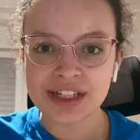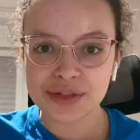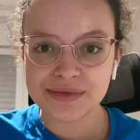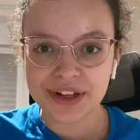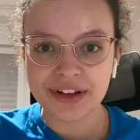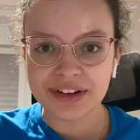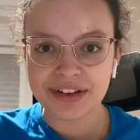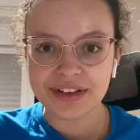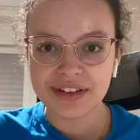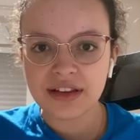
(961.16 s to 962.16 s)
you've done.
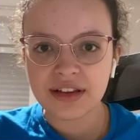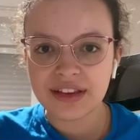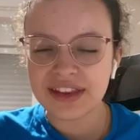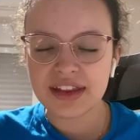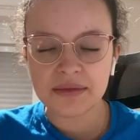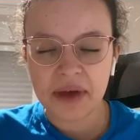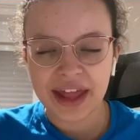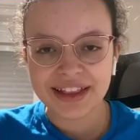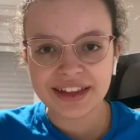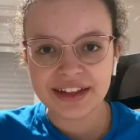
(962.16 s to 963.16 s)
This
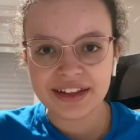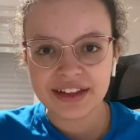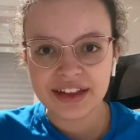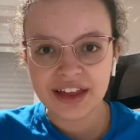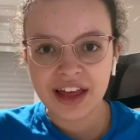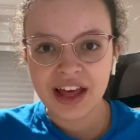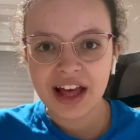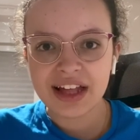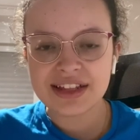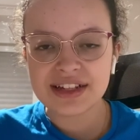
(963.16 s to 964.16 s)
event
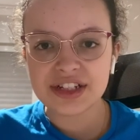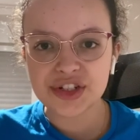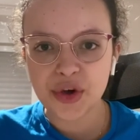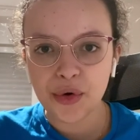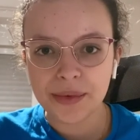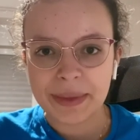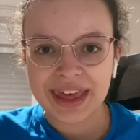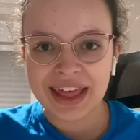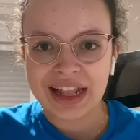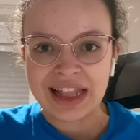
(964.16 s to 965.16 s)
has shown
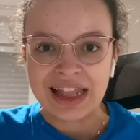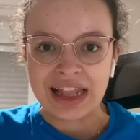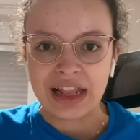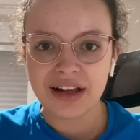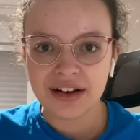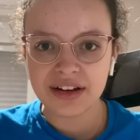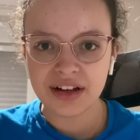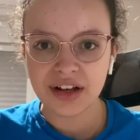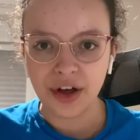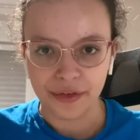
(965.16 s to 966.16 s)
me a lot
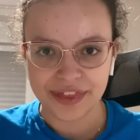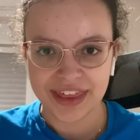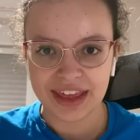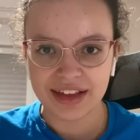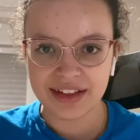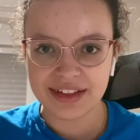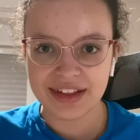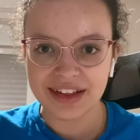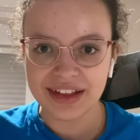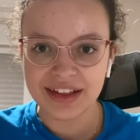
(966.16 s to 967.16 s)
of things
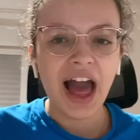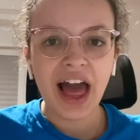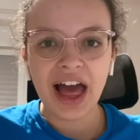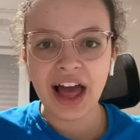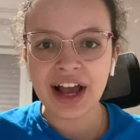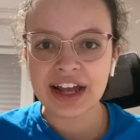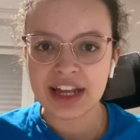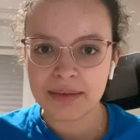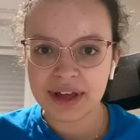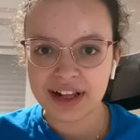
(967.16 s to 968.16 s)

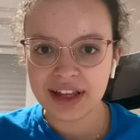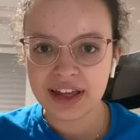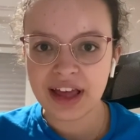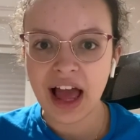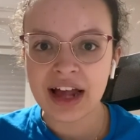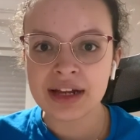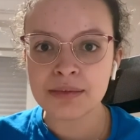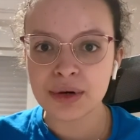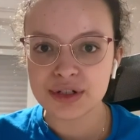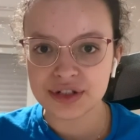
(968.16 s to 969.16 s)
academically and
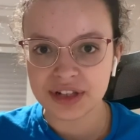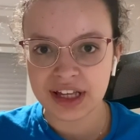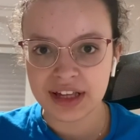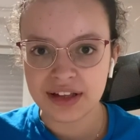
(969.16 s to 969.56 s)
emotionally.